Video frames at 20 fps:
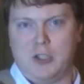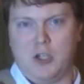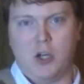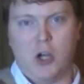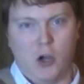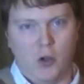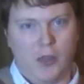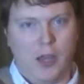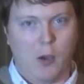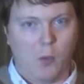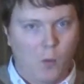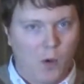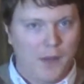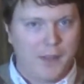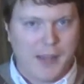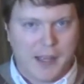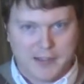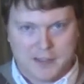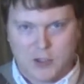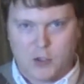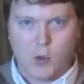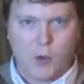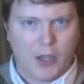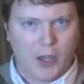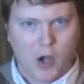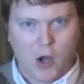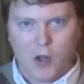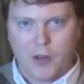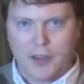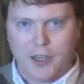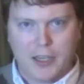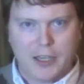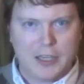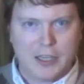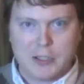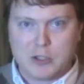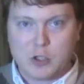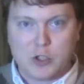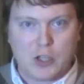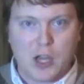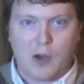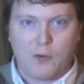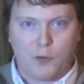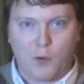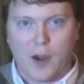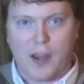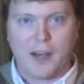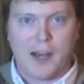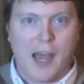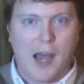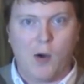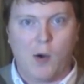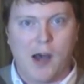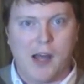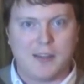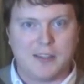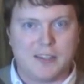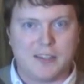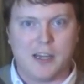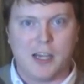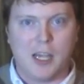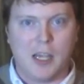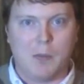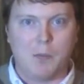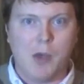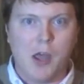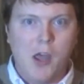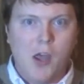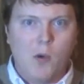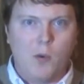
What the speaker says: You know, that one that's doing all the stuff right now on Steam